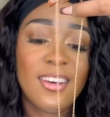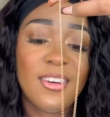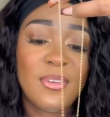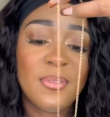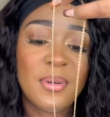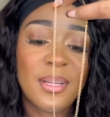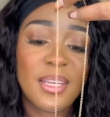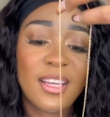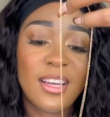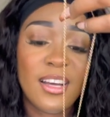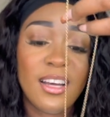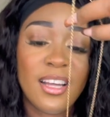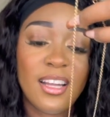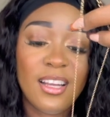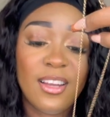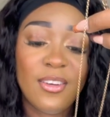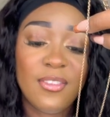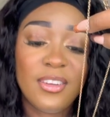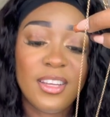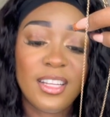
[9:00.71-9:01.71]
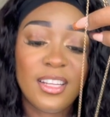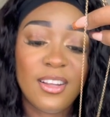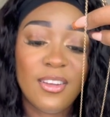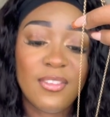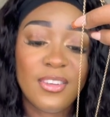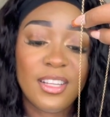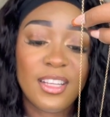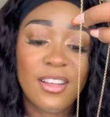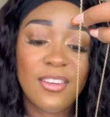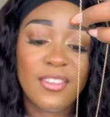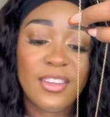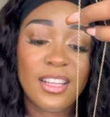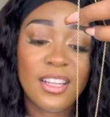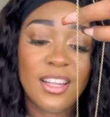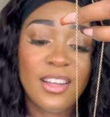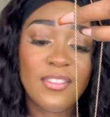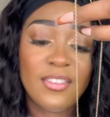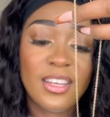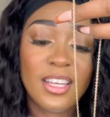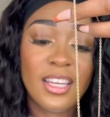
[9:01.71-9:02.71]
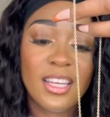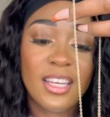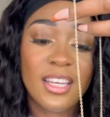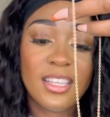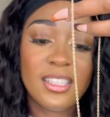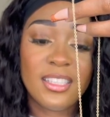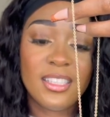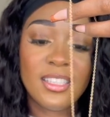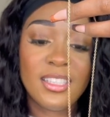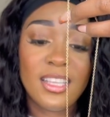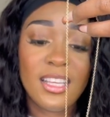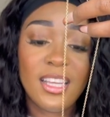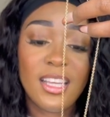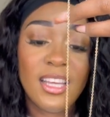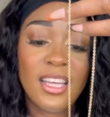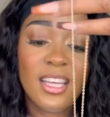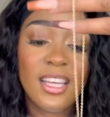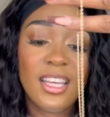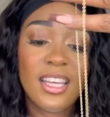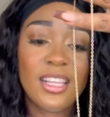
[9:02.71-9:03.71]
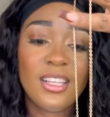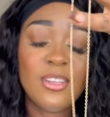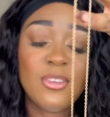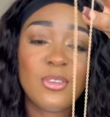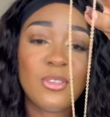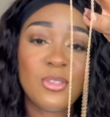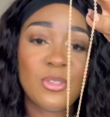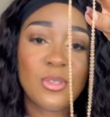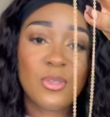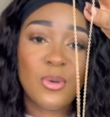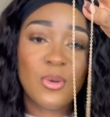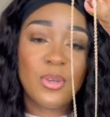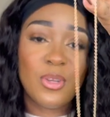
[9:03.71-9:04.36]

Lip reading: oh my god, love it, love it, love it, love it. It looks so